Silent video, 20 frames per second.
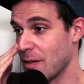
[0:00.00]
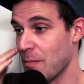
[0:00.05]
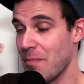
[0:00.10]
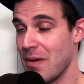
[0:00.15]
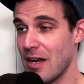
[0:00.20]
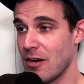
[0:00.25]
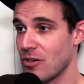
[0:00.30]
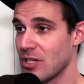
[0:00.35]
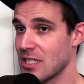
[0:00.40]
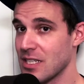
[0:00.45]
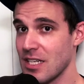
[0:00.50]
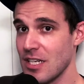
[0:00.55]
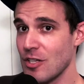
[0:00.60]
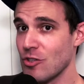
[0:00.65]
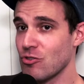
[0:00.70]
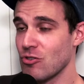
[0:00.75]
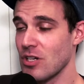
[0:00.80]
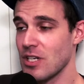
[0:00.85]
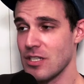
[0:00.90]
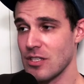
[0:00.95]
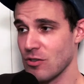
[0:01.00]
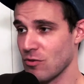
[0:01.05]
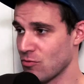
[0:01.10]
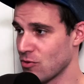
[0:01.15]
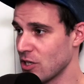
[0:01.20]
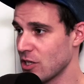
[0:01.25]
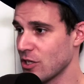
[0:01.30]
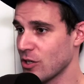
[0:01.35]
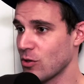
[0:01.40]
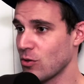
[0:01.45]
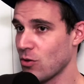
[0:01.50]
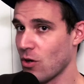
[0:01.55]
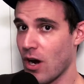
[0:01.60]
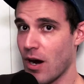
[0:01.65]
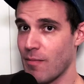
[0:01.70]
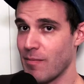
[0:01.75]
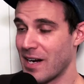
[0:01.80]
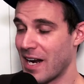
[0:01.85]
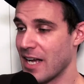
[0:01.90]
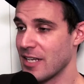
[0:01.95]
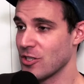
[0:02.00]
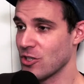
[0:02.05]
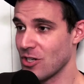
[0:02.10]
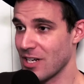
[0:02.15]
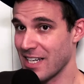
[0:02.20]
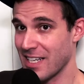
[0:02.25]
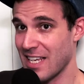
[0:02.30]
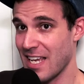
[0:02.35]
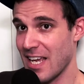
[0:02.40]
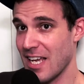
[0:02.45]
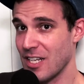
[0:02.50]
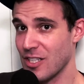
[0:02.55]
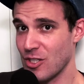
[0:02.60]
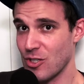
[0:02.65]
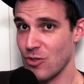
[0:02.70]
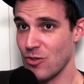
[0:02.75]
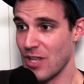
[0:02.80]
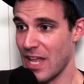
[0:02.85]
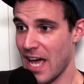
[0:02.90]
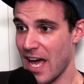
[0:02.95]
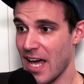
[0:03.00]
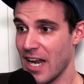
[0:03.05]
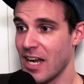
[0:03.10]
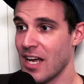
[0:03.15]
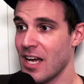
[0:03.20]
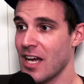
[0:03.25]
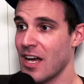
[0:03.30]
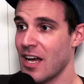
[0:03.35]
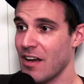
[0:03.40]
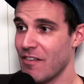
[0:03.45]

The Maris Hydra is a really cool harmonizer. It can't do that.